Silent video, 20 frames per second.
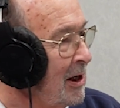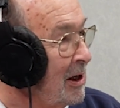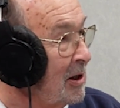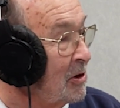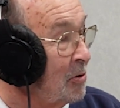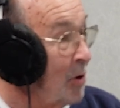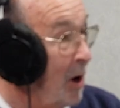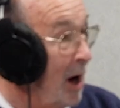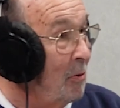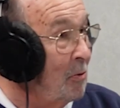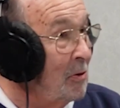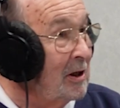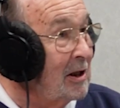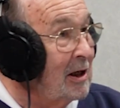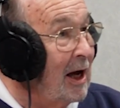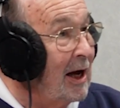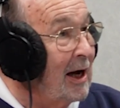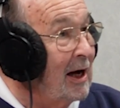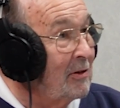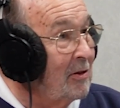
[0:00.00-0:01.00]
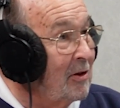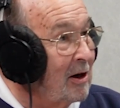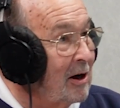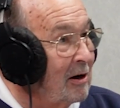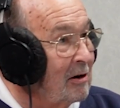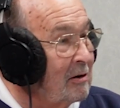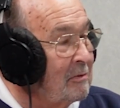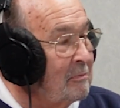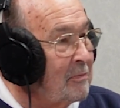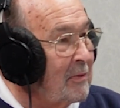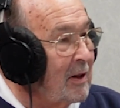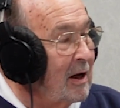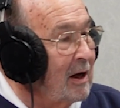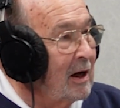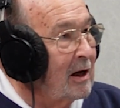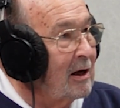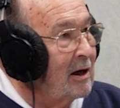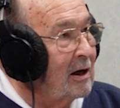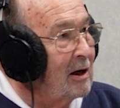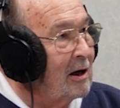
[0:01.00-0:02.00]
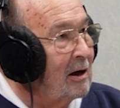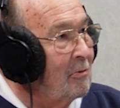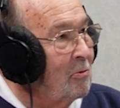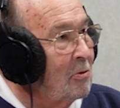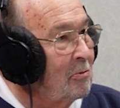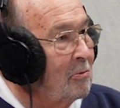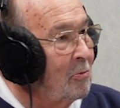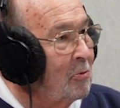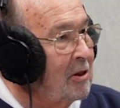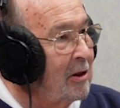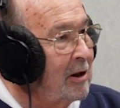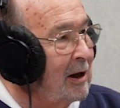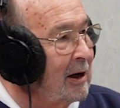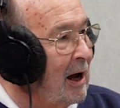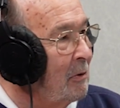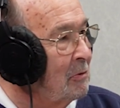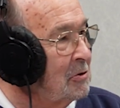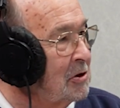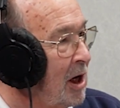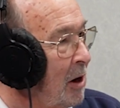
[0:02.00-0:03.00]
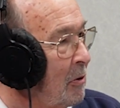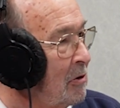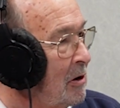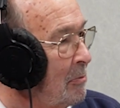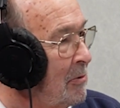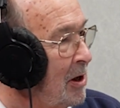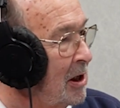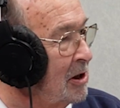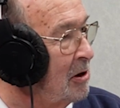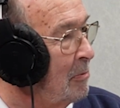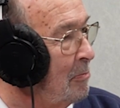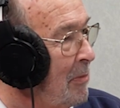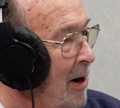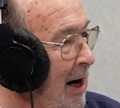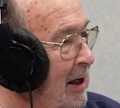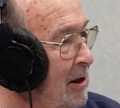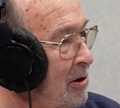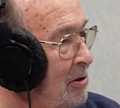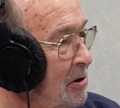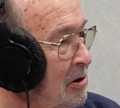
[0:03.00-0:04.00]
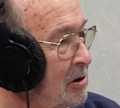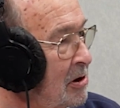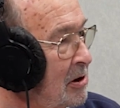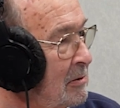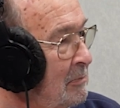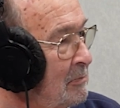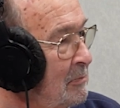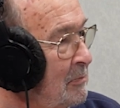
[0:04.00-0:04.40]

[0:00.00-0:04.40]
So I went down there, uh, with, and I was there with a bunch of bikers,